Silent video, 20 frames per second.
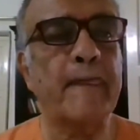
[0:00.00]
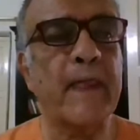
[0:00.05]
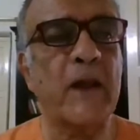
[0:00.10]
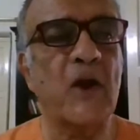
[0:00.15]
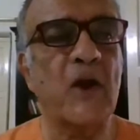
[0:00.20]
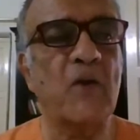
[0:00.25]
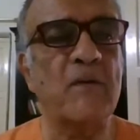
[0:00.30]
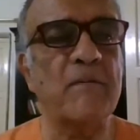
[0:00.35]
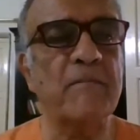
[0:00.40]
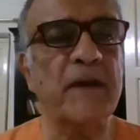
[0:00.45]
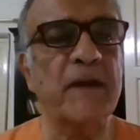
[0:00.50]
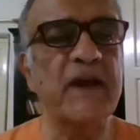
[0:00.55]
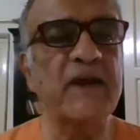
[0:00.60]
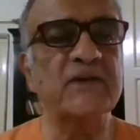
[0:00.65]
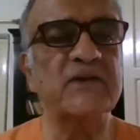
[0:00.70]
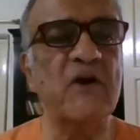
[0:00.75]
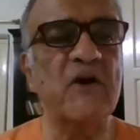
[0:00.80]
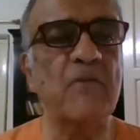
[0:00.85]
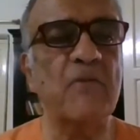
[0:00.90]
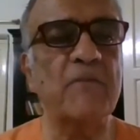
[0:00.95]
Human beings
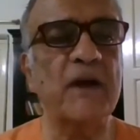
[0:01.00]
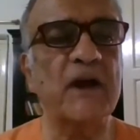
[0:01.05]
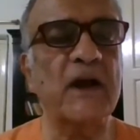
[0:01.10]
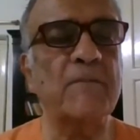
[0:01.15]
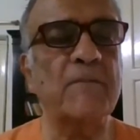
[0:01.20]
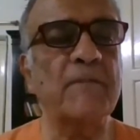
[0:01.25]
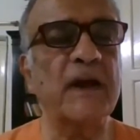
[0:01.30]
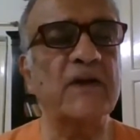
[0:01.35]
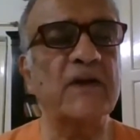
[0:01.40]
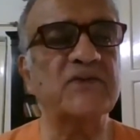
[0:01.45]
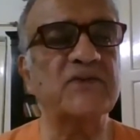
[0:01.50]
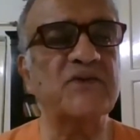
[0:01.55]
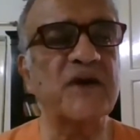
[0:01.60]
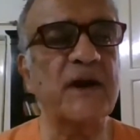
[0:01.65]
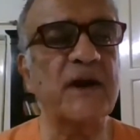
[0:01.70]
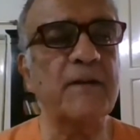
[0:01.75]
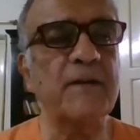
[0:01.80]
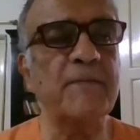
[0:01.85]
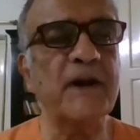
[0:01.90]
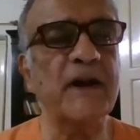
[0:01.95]
have become
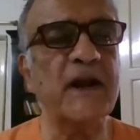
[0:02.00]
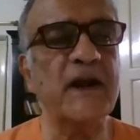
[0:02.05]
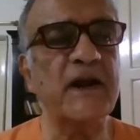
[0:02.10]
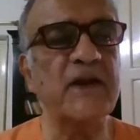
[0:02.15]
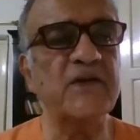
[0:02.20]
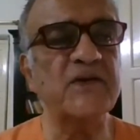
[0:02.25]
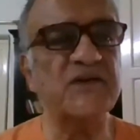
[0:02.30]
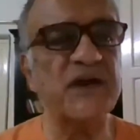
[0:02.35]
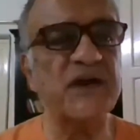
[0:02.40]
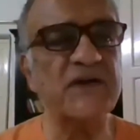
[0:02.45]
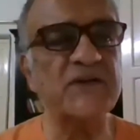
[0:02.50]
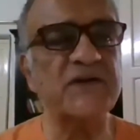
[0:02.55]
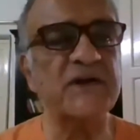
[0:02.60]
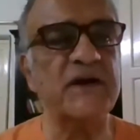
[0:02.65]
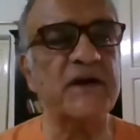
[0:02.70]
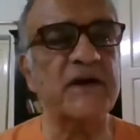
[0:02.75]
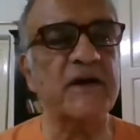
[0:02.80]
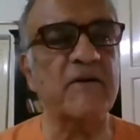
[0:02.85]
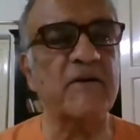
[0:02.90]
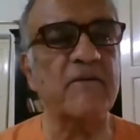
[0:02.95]
extremely
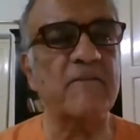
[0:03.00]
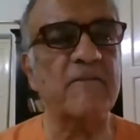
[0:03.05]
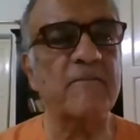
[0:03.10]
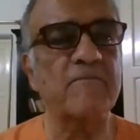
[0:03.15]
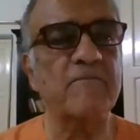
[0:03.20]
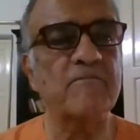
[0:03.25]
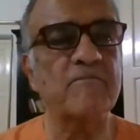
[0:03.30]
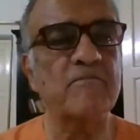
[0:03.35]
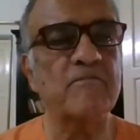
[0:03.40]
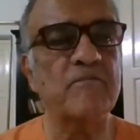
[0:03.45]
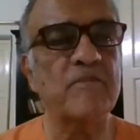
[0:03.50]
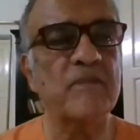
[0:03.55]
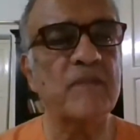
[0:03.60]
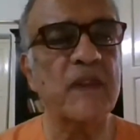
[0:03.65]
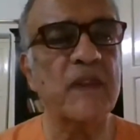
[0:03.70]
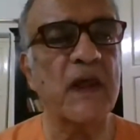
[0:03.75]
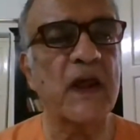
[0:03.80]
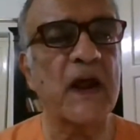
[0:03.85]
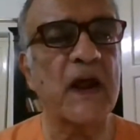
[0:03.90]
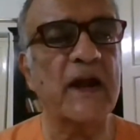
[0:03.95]
insensitive.
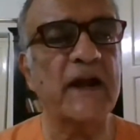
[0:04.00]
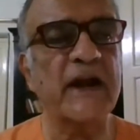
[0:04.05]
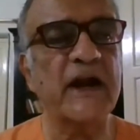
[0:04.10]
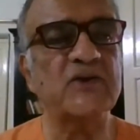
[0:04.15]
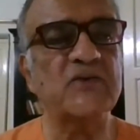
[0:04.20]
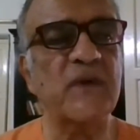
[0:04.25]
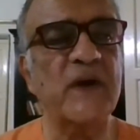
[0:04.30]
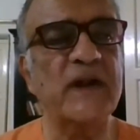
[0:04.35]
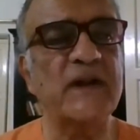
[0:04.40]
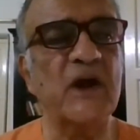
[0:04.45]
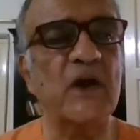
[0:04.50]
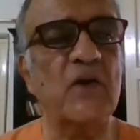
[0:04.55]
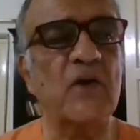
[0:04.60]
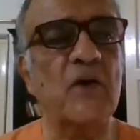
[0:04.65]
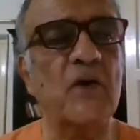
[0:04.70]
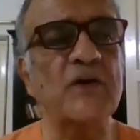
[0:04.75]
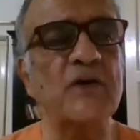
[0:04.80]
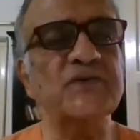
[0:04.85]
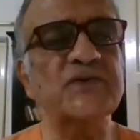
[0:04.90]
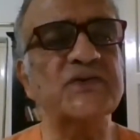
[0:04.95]
And that's why they
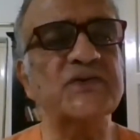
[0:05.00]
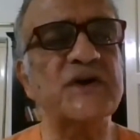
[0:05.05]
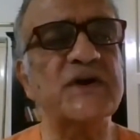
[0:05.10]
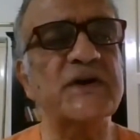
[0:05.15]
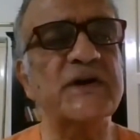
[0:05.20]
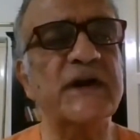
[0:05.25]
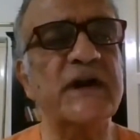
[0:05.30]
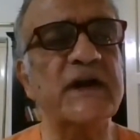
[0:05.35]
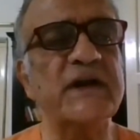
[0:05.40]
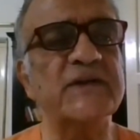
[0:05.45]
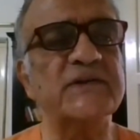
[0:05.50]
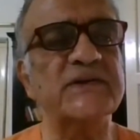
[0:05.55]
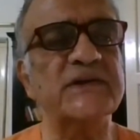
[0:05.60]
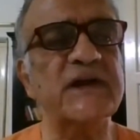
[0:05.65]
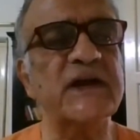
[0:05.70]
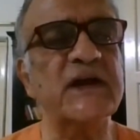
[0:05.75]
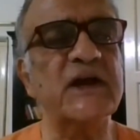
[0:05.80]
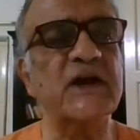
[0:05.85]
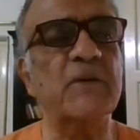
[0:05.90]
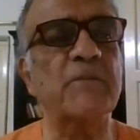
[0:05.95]
constantly
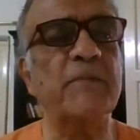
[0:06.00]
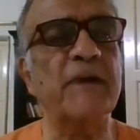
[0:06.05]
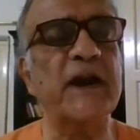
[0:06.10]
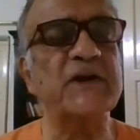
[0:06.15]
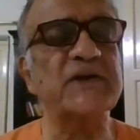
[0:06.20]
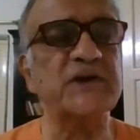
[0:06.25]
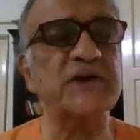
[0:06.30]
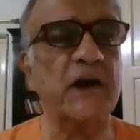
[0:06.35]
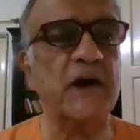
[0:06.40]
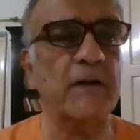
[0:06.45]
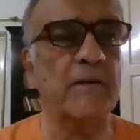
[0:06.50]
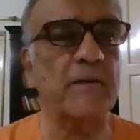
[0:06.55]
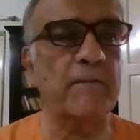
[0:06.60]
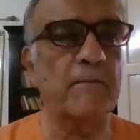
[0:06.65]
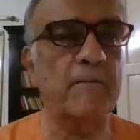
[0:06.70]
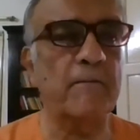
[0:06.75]
seek pleasure.